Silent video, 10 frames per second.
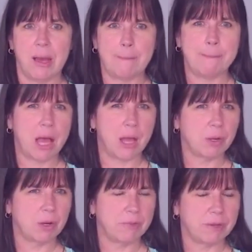um,
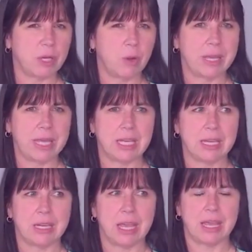I would often go
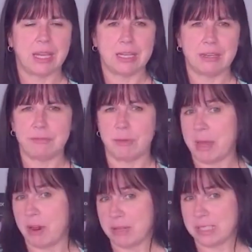in, and if the
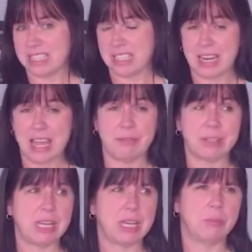parents didn't
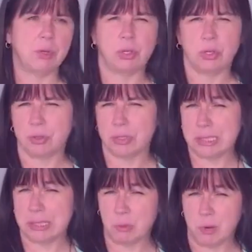have a table or
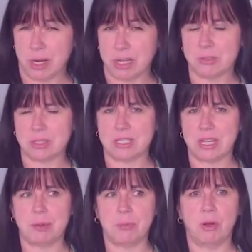didn't want to use a
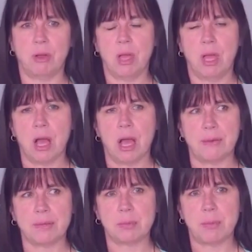table,
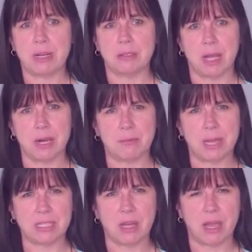I would spend a lot of
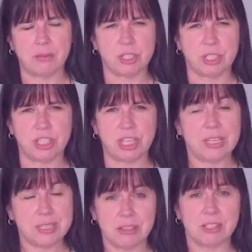my time just
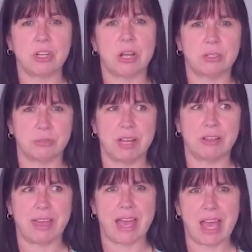chasing the child
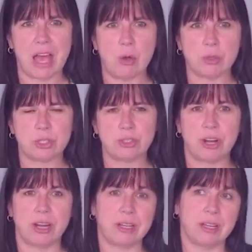around the house,
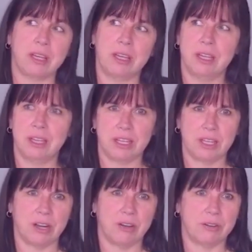trying to,
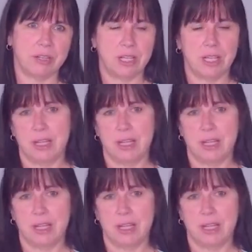you know,